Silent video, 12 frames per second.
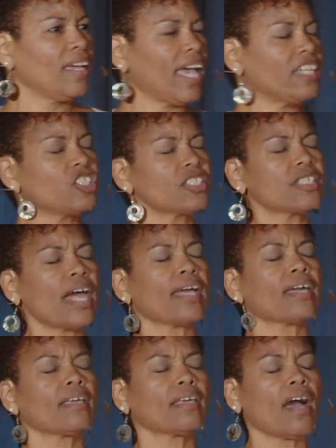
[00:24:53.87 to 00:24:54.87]
And just
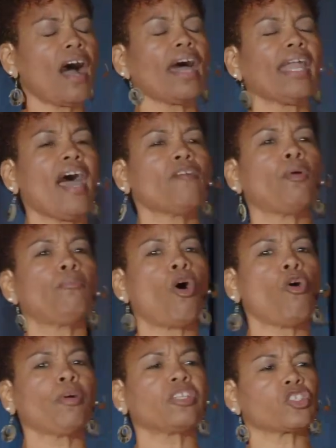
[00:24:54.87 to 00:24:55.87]
let God have a
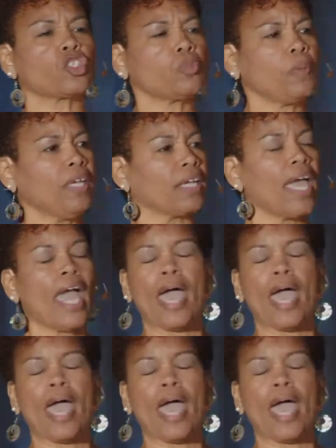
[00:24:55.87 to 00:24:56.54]
moment to speak.